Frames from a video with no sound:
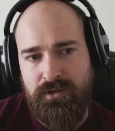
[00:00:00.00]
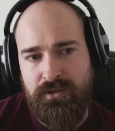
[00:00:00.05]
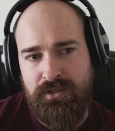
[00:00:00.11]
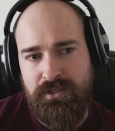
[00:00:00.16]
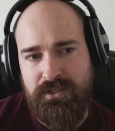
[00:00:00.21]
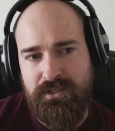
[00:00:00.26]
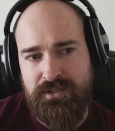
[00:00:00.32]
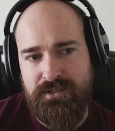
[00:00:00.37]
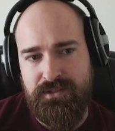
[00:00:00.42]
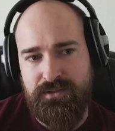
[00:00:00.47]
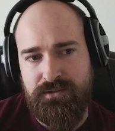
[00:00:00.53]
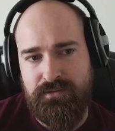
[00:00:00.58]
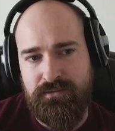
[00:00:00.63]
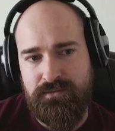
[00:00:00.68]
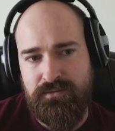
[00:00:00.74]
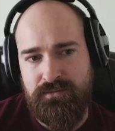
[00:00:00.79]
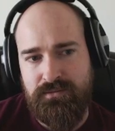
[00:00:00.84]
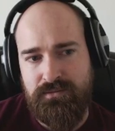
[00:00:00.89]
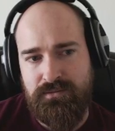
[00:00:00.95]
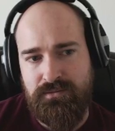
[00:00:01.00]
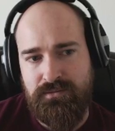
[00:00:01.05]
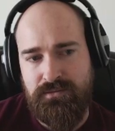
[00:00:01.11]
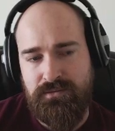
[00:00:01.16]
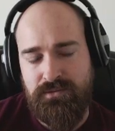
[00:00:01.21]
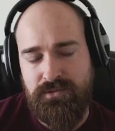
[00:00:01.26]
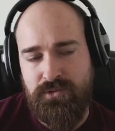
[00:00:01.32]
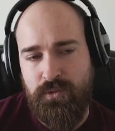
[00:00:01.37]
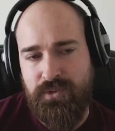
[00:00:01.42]
He is
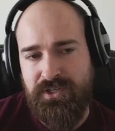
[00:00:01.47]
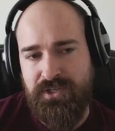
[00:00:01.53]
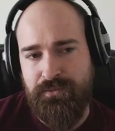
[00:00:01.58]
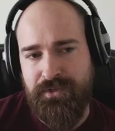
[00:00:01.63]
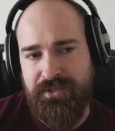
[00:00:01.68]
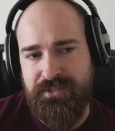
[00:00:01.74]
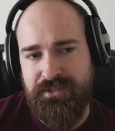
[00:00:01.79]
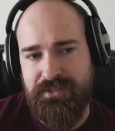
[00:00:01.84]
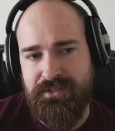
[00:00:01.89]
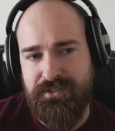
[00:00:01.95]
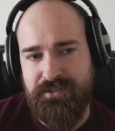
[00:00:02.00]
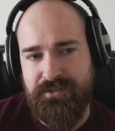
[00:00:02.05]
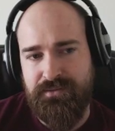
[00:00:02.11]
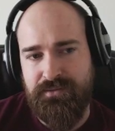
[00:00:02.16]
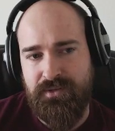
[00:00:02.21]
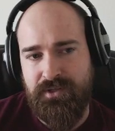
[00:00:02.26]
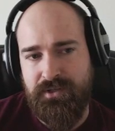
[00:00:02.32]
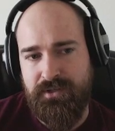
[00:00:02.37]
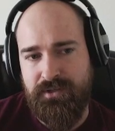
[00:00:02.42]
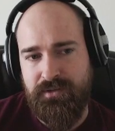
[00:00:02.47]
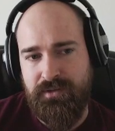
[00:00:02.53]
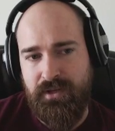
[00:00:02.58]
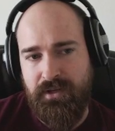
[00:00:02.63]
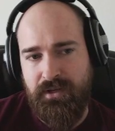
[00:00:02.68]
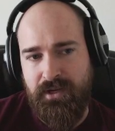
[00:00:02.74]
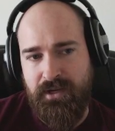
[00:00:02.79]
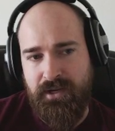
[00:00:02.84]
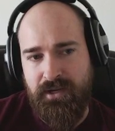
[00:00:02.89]
20 reasons uh,
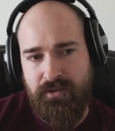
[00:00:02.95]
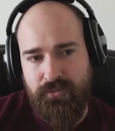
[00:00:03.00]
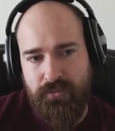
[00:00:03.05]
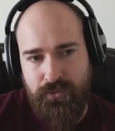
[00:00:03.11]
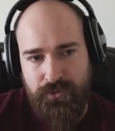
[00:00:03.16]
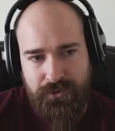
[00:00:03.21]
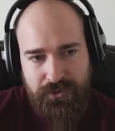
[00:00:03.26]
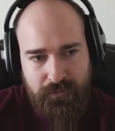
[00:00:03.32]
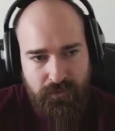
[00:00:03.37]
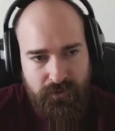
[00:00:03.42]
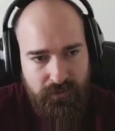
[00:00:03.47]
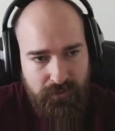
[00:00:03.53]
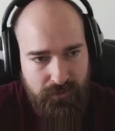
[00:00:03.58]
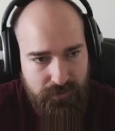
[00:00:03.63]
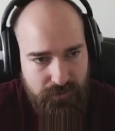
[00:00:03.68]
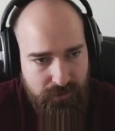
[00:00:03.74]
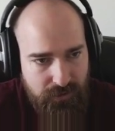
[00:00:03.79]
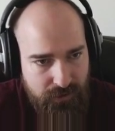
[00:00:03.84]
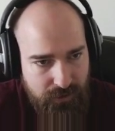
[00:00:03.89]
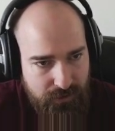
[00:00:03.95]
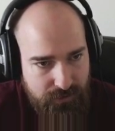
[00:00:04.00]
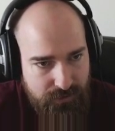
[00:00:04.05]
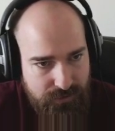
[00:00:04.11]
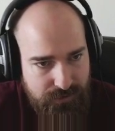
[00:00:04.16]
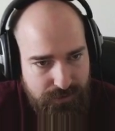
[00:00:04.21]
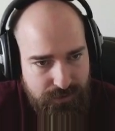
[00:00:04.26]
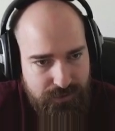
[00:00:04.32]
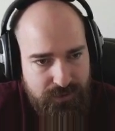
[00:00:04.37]
the AI ruler will,
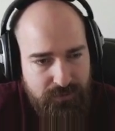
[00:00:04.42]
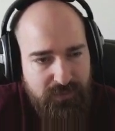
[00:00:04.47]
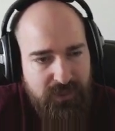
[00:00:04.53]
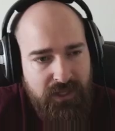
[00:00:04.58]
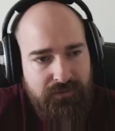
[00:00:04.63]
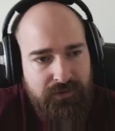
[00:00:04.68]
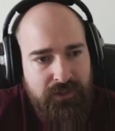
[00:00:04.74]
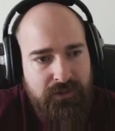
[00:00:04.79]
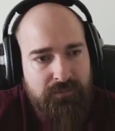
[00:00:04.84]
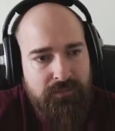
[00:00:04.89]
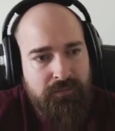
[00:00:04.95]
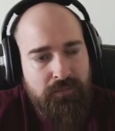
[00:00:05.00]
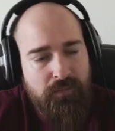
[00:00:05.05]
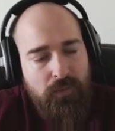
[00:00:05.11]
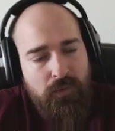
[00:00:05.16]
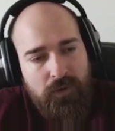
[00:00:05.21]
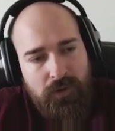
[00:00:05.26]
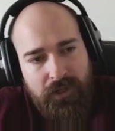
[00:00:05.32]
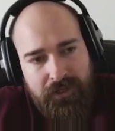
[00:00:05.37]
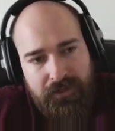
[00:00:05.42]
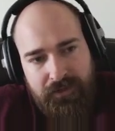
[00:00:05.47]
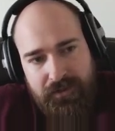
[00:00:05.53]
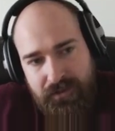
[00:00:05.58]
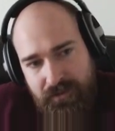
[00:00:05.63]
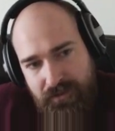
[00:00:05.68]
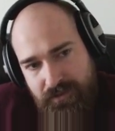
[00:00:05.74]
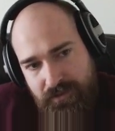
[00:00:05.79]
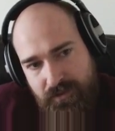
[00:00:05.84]
due to malevolent, more
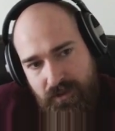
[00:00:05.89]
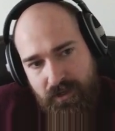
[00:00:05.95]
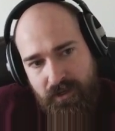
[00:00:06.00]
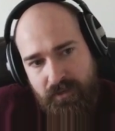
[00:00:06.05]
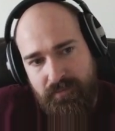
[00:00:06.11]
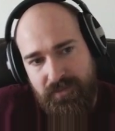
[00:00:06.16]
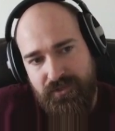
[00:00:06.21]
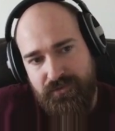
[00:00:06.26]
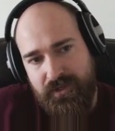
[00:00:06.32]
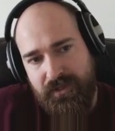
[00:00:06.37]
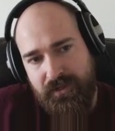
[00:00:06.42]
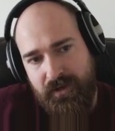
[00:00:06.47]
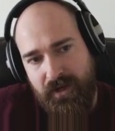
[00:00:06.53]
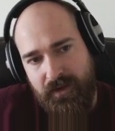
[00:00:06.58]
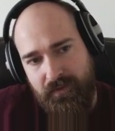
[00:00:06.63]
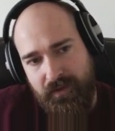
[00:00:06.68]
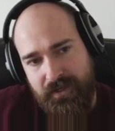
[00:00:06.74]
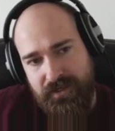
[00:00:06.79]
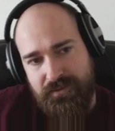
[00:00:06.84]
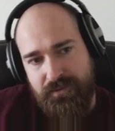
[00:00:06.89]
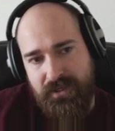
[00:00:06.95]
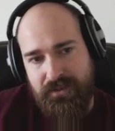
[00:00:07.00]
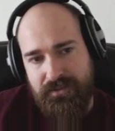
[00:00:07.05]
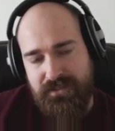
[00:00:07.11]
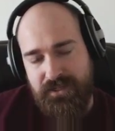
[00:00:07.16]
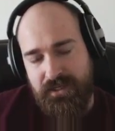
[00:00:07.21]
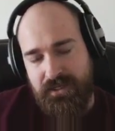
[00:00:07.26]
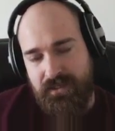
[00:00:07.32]
likely uh, betray their allies
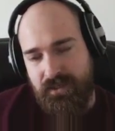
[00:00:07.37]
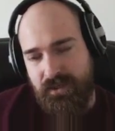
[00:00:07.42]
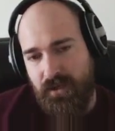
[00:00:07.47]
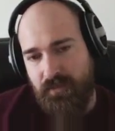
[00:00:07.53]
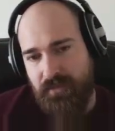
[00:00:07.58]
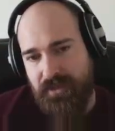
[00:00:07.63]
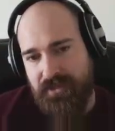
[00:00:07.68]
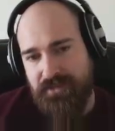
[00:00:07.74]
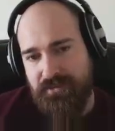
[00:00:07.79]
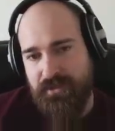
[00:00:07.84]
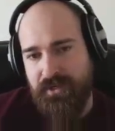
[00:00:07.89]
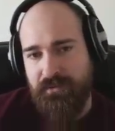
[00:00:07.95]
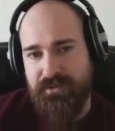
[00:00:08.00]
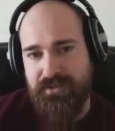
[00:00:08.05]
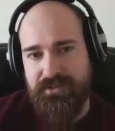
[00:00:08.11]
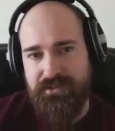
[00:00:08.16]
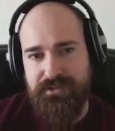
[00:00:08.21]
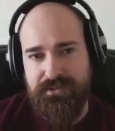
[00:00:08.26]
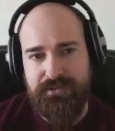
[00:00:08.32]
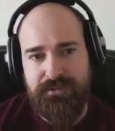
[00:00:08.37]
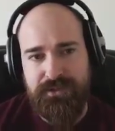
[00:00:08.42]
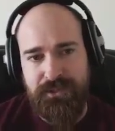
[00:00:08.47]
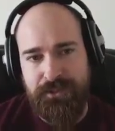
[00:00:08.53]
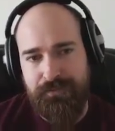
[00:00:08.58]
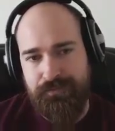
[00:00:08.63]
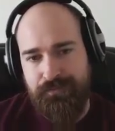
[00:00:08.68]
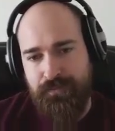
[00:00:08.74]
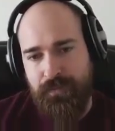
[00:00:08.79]
without second thought. Minus 20 reasons.
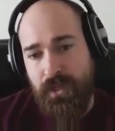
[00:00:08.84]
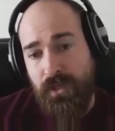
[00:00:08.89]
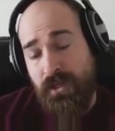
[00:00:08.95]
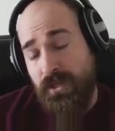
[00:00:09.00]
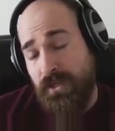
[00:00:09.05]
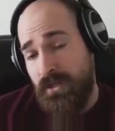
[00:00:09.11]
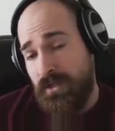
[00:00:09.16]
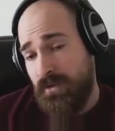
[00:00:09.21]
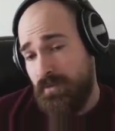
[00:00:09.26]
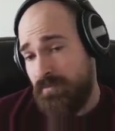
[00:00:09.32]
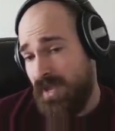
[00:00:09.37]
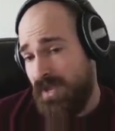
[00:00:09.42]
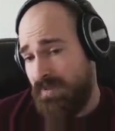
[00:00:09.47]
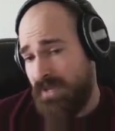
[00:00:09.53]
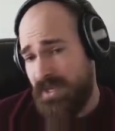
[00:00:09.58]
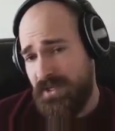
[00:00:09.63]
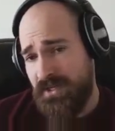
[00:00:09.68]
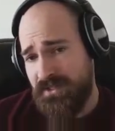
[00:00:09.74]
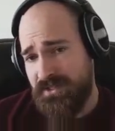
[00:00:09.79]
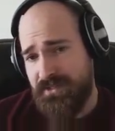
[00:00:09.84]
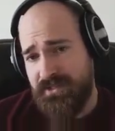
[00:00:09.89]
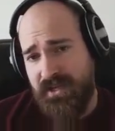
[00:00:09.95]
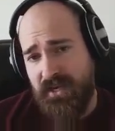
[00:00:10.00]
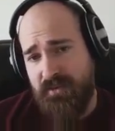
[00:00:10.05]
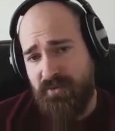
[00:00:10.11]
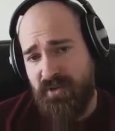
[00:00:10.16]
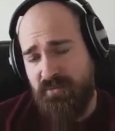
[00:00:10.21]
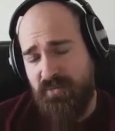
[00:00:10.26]
So maybe he does
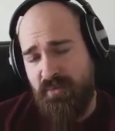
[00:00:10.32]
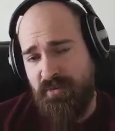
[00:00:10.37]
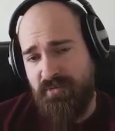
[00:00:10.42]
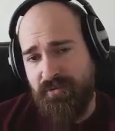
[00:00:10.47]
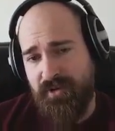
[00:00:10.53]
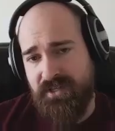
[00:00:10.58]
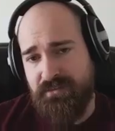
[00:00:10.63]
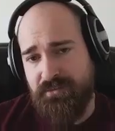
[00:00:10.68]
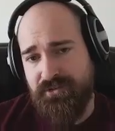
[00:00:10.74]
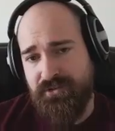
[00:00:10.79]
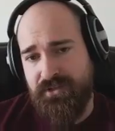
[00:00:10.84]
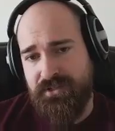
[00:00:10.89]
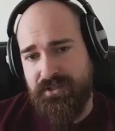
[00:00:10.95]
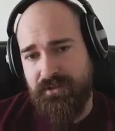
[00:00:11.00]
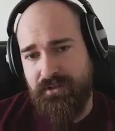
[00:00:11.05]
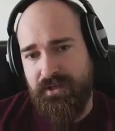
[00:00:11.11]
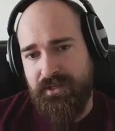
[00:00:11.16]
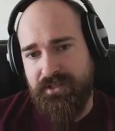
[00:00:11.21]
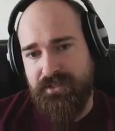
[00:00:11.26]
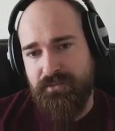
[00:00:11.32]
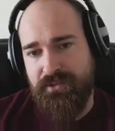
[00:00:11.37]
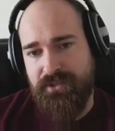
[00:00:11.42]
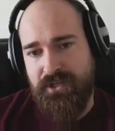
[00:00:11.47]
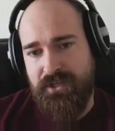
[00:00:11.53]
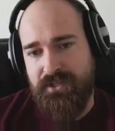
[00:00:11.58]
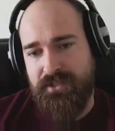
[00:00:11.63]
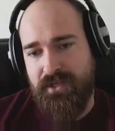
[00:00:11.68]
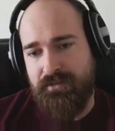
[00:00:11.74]
attack me and maybe France betrays the alliance, in
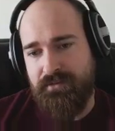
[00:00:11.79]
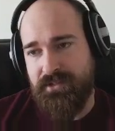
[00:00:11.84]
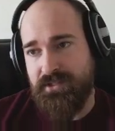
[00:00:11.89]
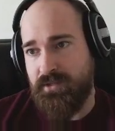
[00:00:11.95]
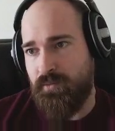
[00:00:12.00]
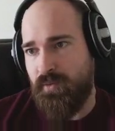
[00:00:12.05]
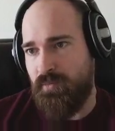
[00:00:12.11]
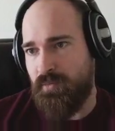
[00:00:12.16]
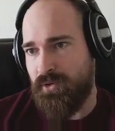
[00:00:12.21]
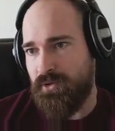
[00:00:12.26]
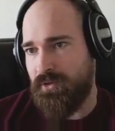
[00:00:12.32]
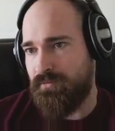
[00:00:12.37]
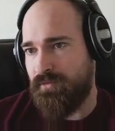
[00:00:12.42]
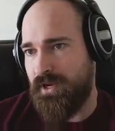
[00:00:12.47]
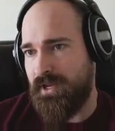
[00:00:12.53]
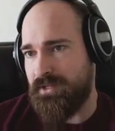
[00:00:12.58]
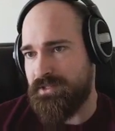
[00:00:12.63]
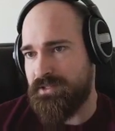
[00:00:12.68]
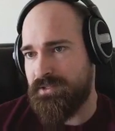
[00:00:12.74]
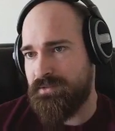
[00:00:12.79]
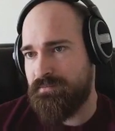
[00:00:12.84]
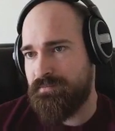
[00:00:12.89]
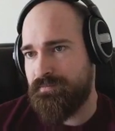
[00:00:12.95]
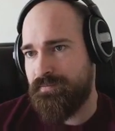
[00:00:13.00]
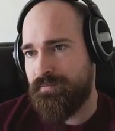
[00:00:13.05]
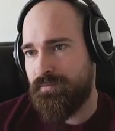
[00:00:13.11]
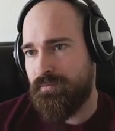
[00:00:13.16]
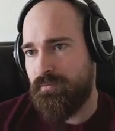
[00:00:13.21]
which case obviously we murder the France
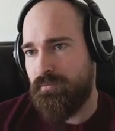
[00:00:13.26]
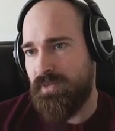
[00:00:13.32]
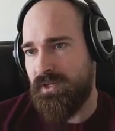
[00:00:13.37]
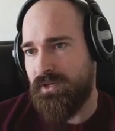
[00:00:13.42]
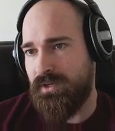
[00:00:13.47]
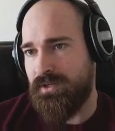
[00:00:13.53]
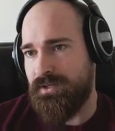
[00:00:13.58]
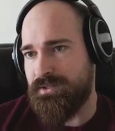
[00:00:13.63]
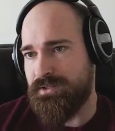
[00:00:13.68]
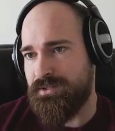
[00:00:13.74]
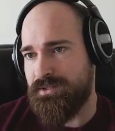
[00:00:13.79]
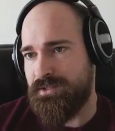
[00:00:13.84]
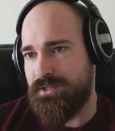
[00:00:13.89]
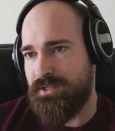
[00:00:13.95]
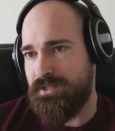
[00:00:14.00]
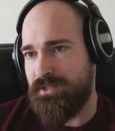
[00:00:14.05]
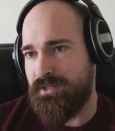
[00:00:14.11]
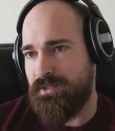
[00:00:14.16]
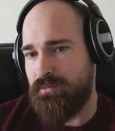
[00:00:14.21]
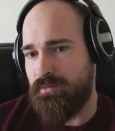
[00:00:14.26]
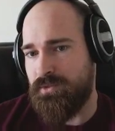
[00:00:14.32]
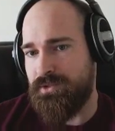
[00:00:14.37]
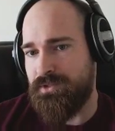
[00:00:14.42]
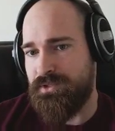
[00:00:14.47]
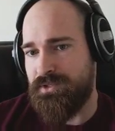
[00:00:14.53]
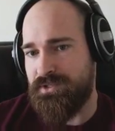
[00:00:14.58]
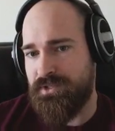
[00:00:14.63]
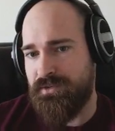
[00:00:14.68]
because he
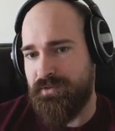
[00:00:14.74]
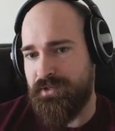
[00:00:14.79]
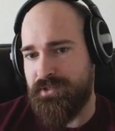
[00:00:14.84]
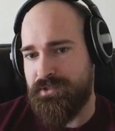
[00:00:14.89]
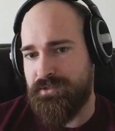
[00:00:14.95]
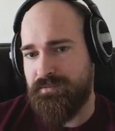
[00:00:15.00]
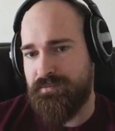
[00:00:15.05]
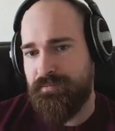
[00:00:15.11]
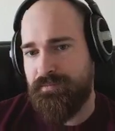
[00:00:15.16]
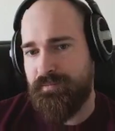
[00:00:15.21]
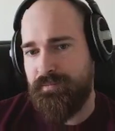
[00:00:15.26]
would deserve it.